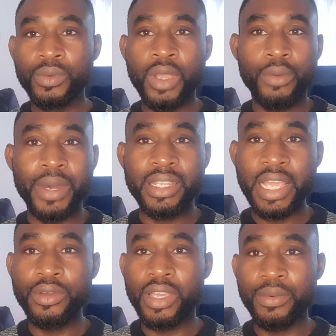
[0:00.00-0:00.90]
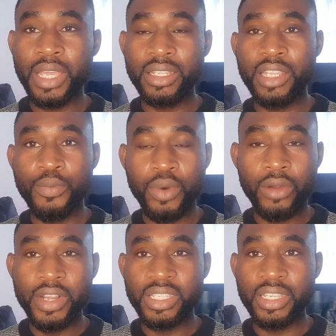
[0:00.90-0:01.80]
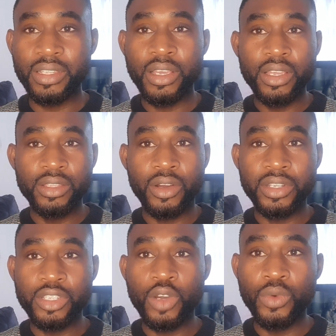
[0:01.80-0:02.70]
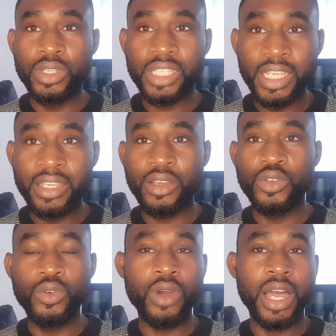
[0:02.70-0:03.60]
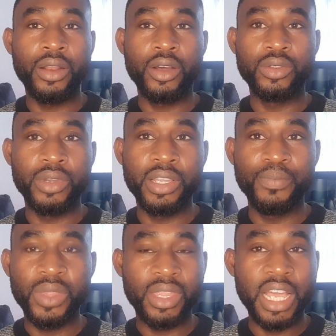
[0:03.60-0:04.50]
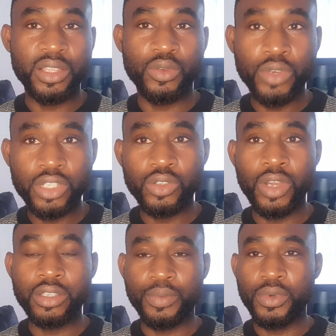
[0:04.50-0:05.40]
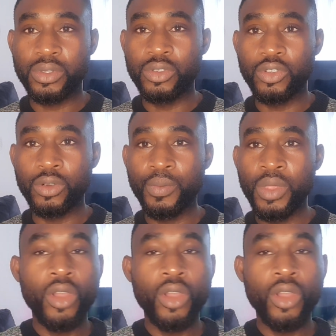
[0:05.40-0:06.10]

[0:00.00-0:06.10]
by the time you keep getting a poor rating, the organization will think you are not doing that which you are supposed to do.